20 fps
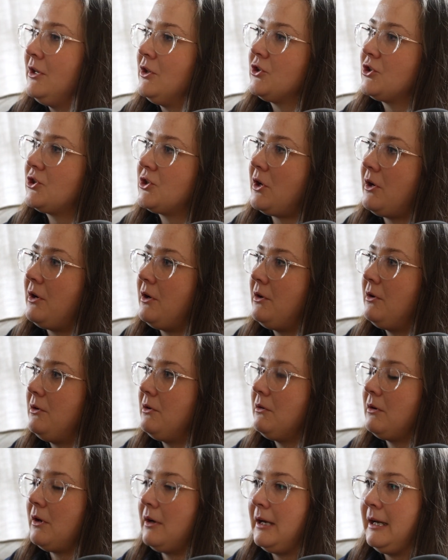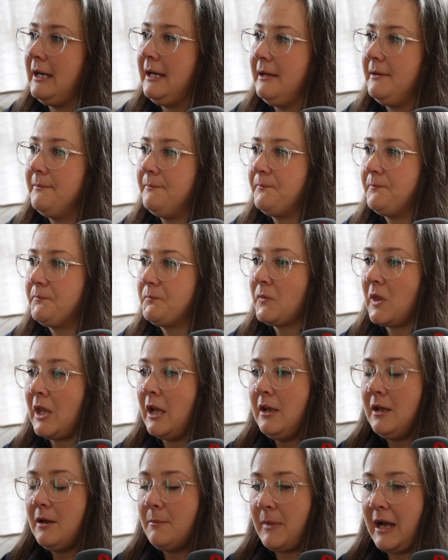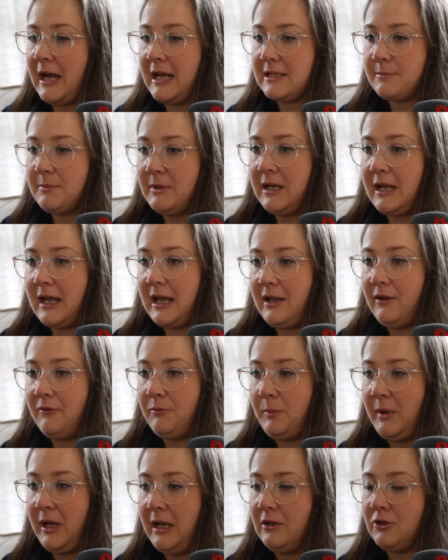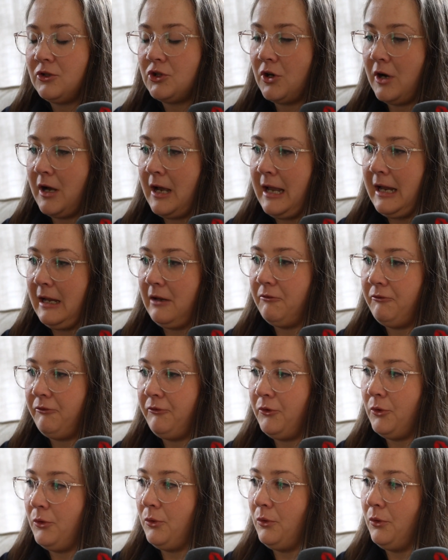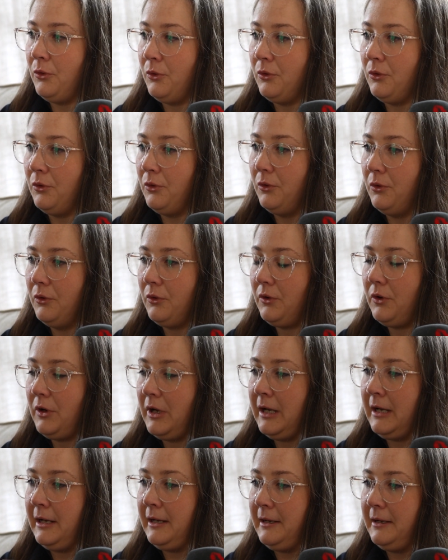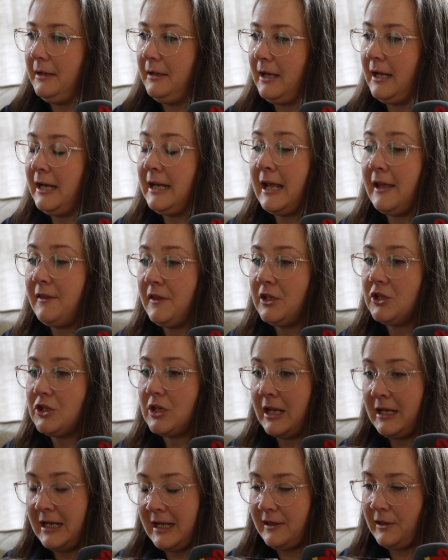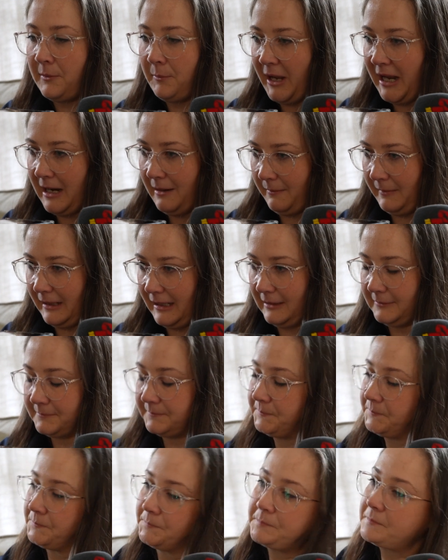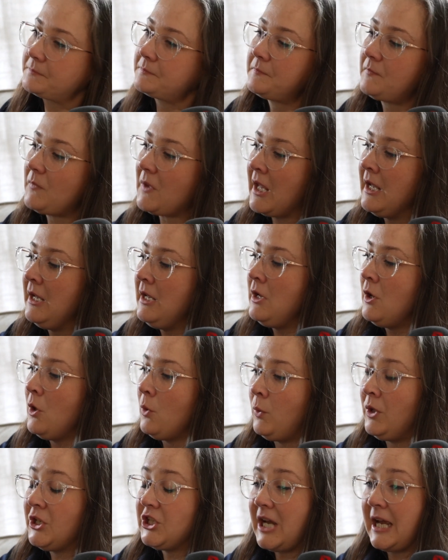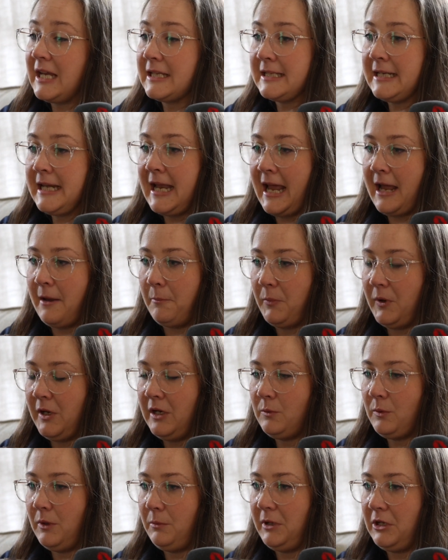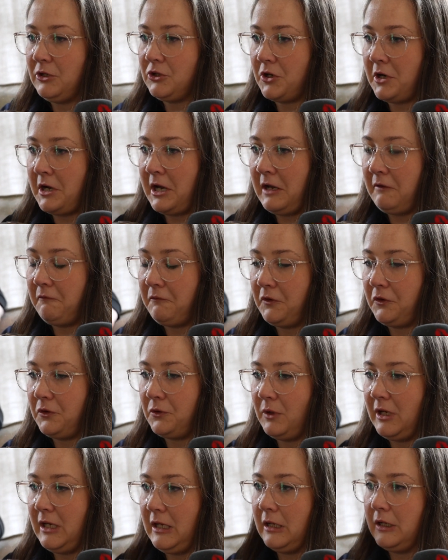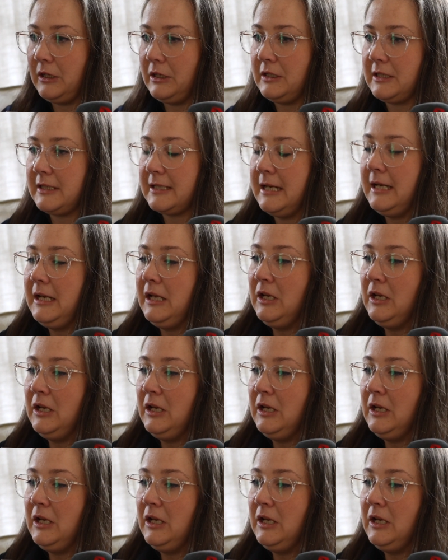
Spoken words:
So, my husband and I have been trying for another baby, which hasn't happened. We've been trying for 3 years.